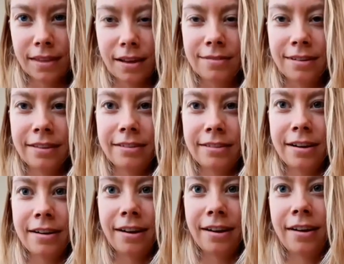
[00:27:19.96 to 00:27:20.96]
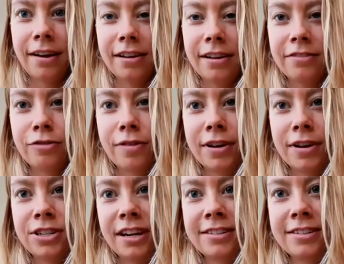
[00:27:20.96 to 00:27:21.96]
Well, there are a lot of
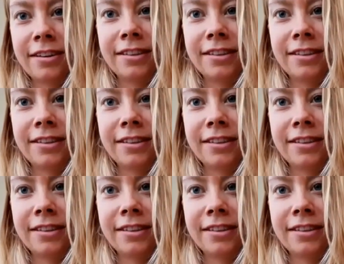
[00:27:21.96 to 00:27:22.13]
questionnaires